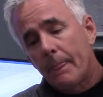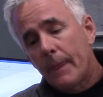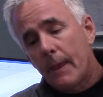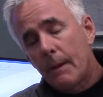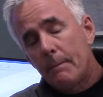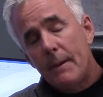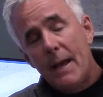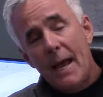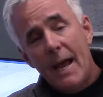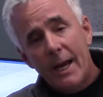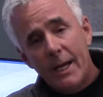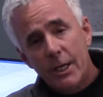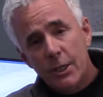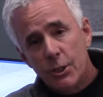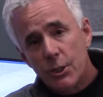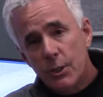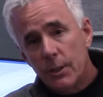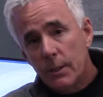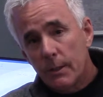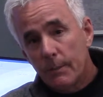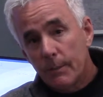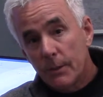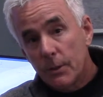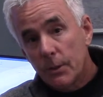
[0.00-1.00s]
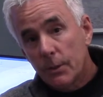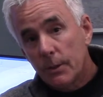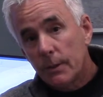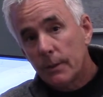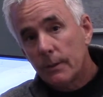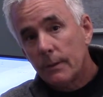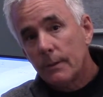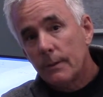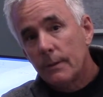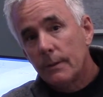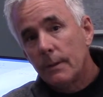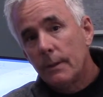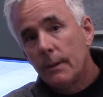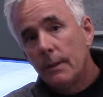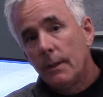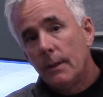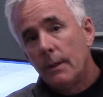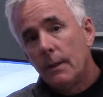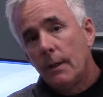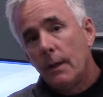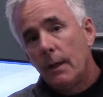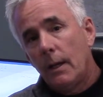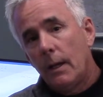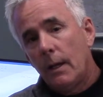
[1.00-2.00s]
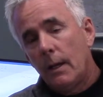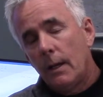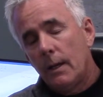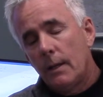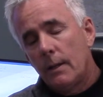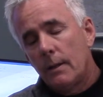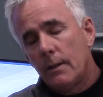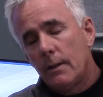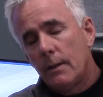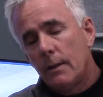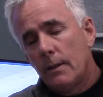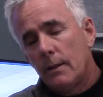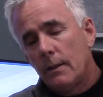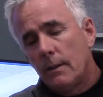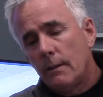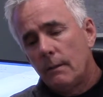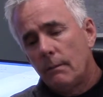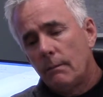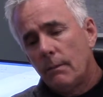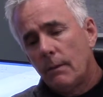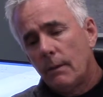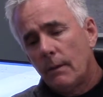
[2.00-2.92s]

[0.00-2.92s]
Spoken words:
packaging the material. In the